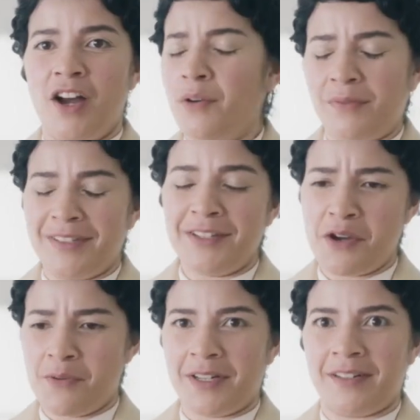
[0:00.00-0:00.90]
Oh,
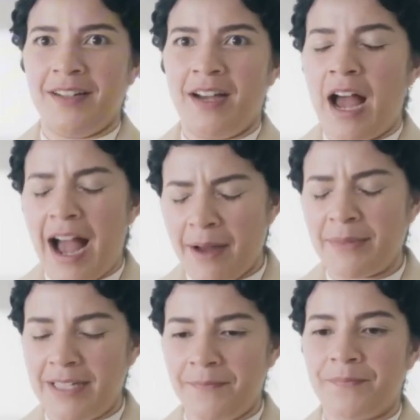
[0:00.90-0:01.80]
no one. I, I
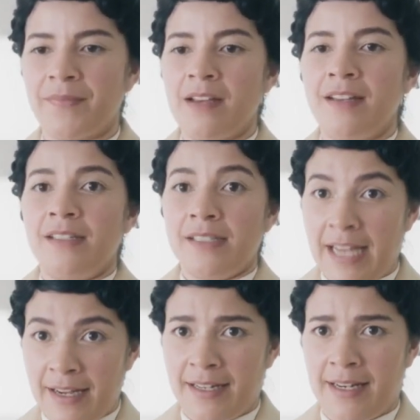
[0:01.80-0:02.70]
mean,
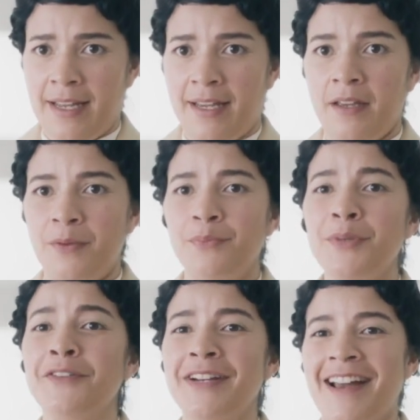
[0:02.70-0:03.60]
technically,
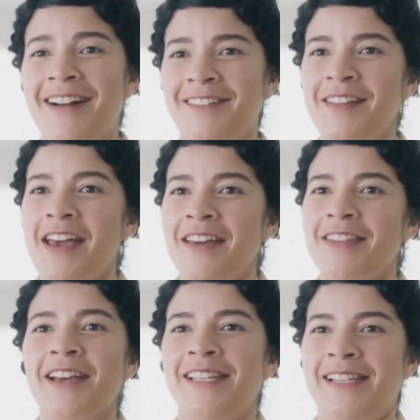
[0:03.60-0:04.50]
Muriel,
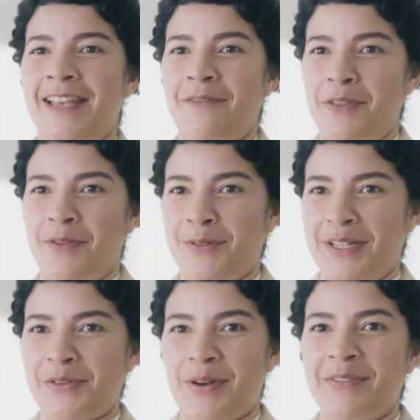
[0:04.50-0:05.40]
37th Order
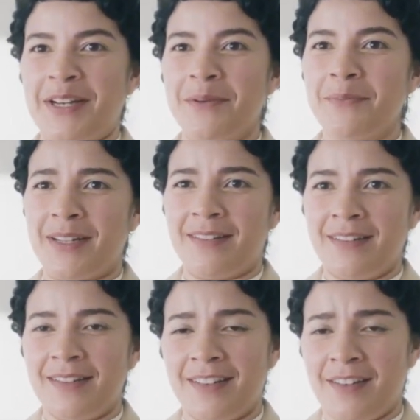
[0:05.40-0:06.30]
Scrivener, but,
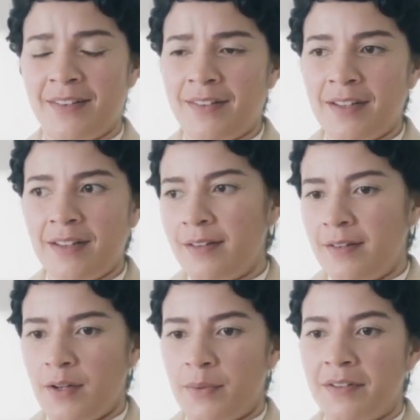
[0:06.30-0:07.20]
you know,
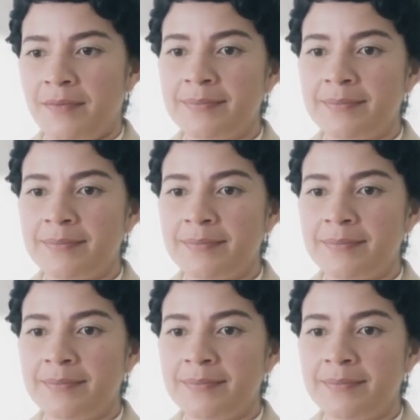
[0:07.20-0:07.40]
no one.